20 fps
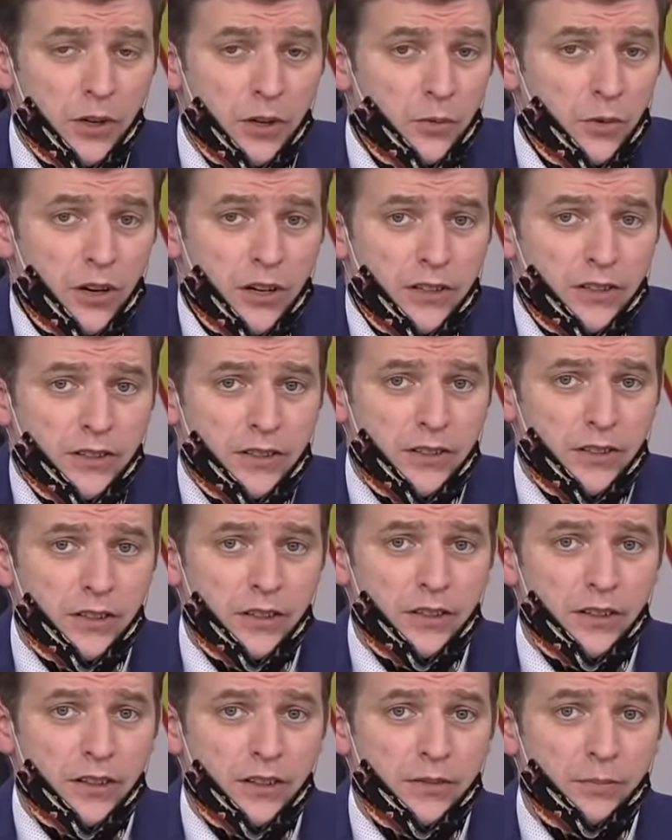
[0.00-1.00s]
we want
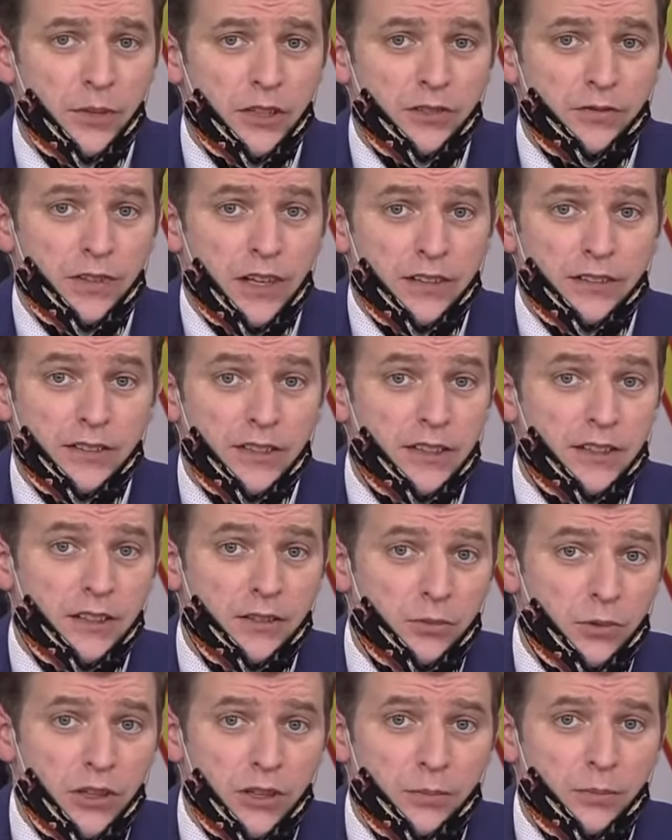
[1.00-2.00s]
as much
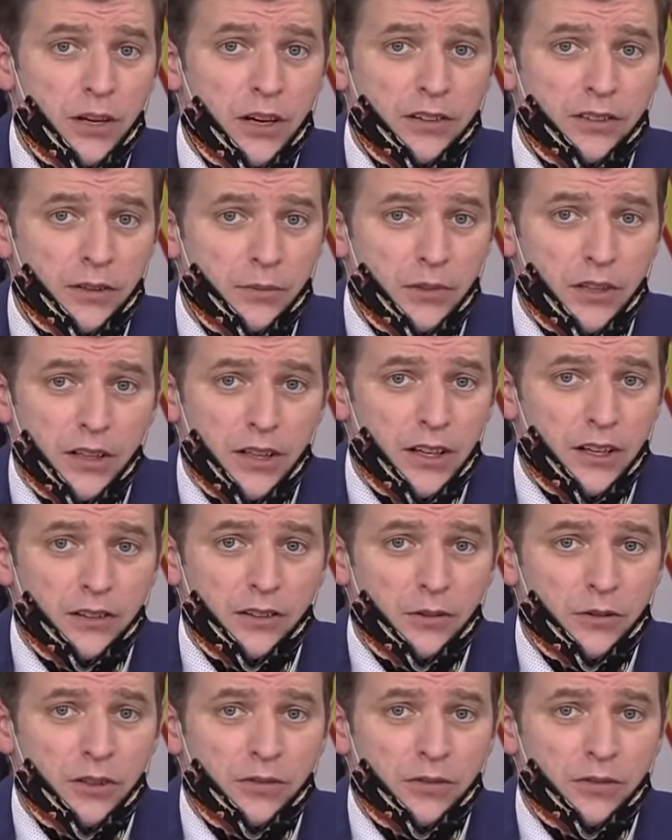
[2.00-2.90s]
vaccine as we can possibly get,